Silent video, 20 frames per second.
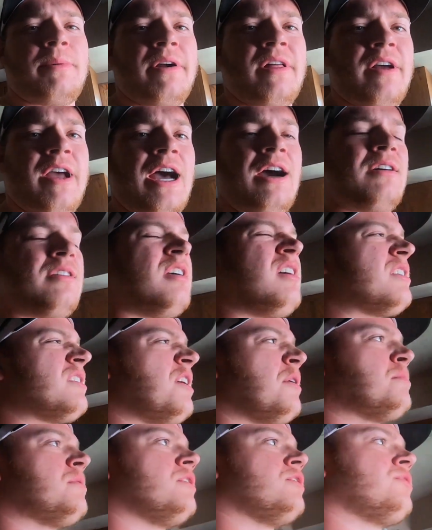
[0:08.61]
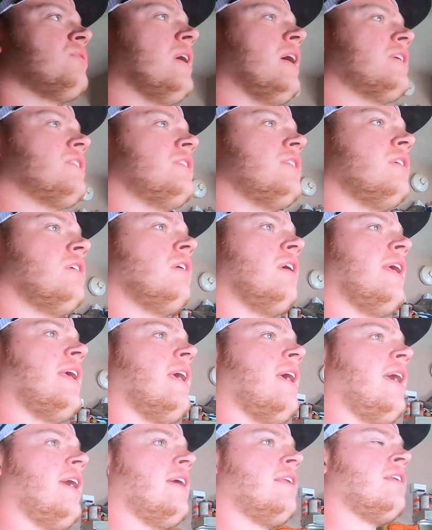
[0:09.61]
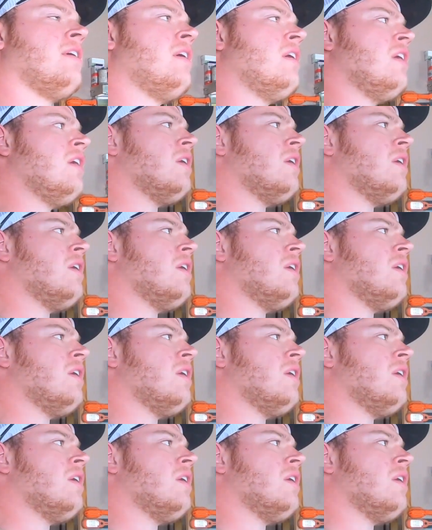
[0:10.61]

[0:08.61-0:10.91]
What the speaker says: baler out, hooked it up to the tractor, and